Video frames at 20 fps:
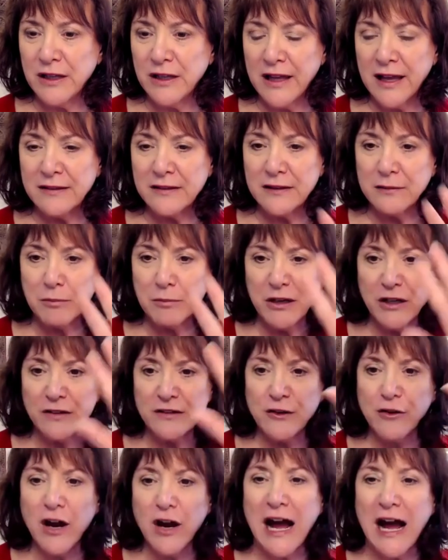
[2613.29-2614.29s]
and because
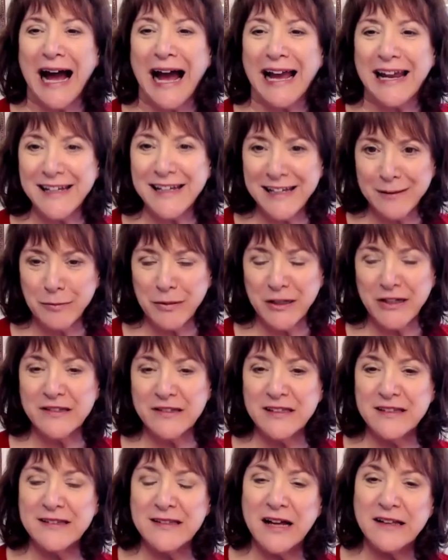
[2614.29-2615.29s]
they're hiding, because
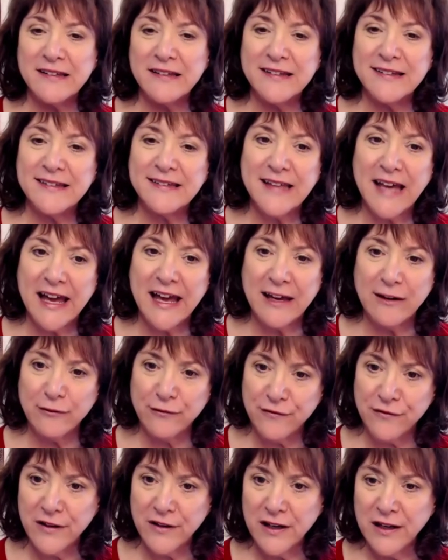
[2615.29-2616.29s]
it's not
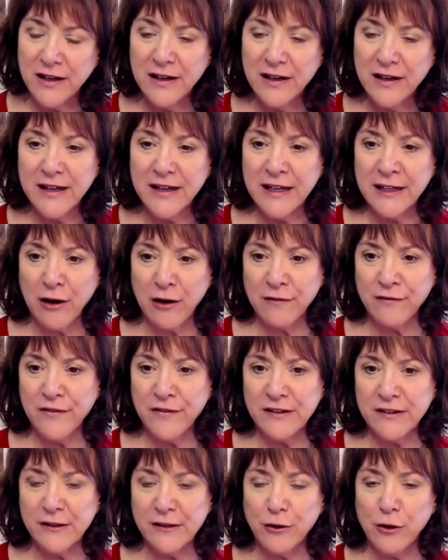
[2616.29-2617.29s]
safe in our
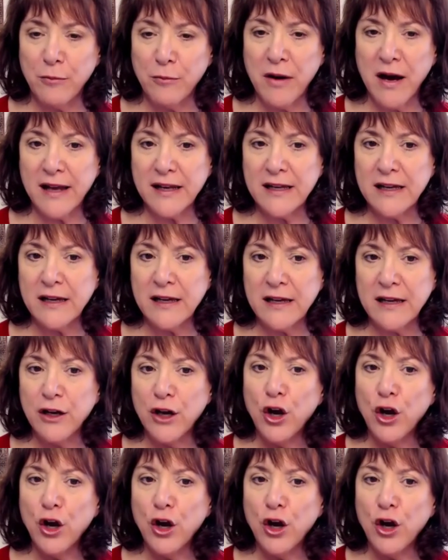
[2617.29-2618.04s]
physical body.